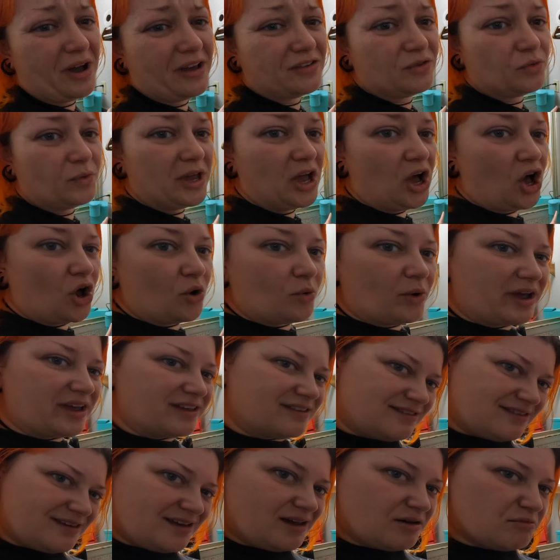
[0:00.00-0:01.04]
us, we
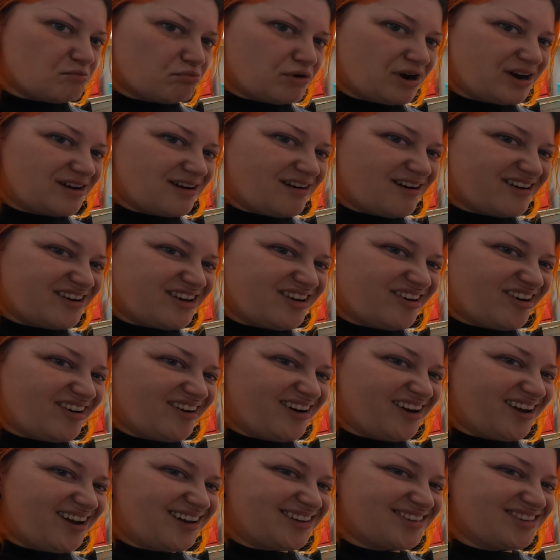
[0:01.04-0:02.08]
always bring our
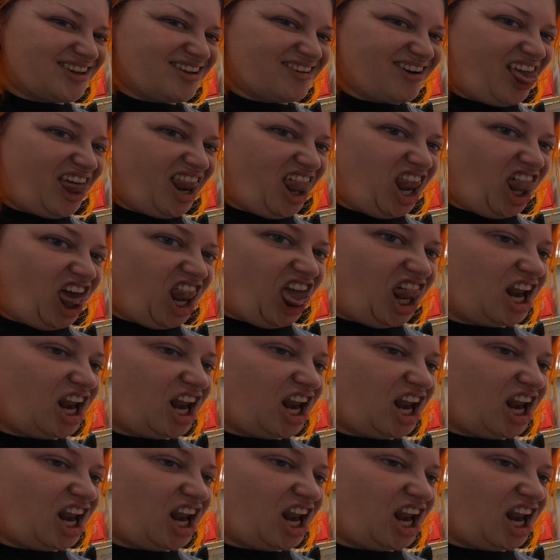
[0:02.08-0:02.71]
Keurig. So blah, blah,